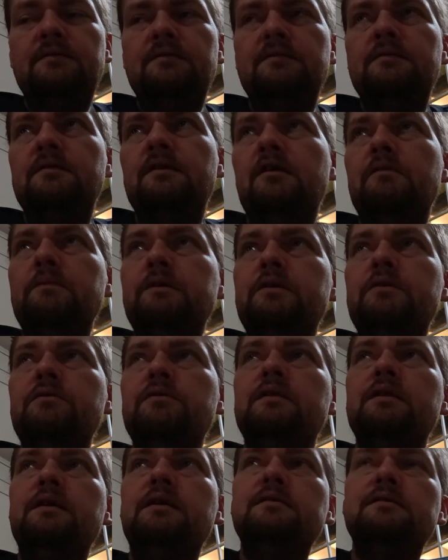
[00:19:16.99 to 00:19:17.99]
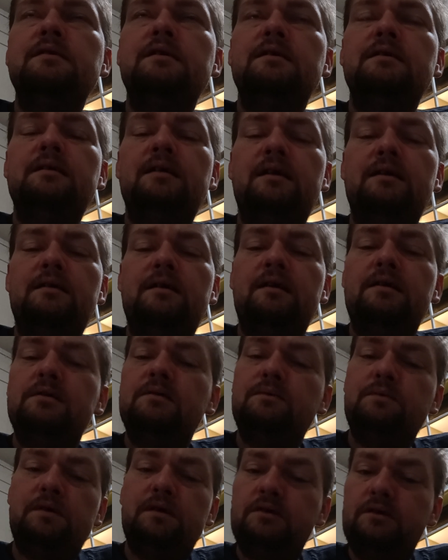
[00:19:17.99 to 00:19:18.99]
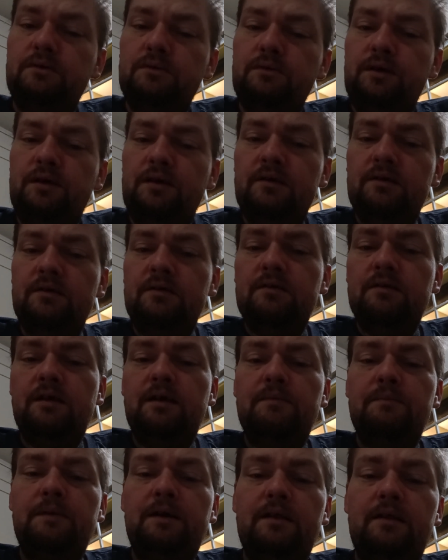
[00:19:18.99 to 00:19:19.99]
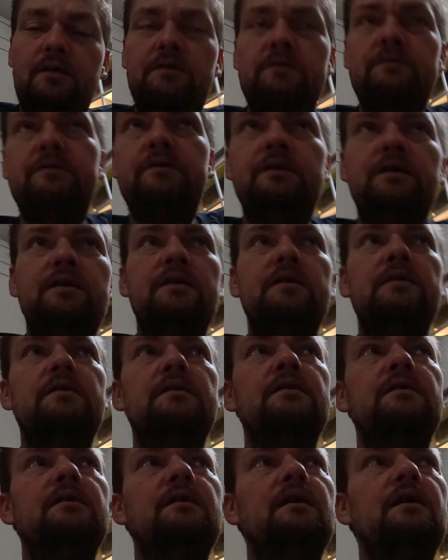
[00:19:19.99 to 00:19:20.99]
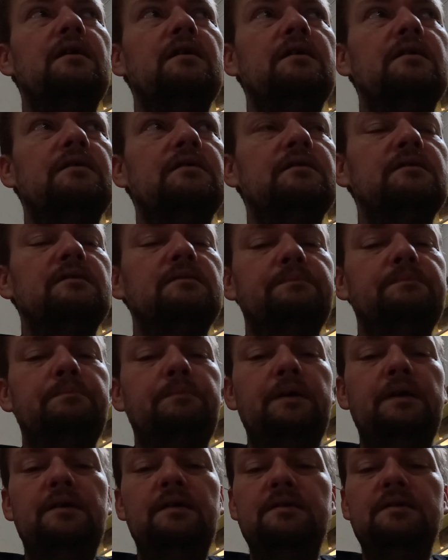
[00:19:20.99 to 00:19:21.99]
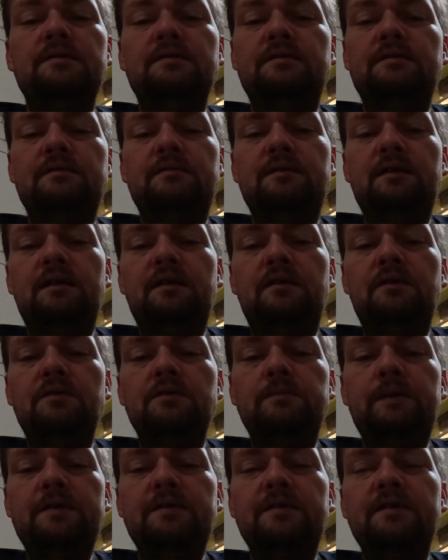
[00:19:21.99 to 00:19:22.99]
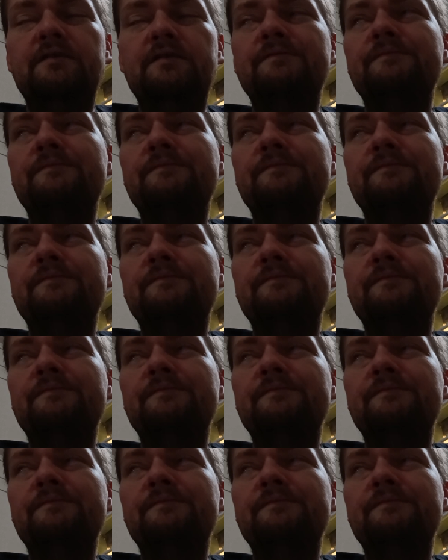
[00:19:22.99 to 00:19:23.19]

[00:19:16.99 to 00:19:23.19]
help me do things that I don't want to do here, like my laundry, because it goes missing.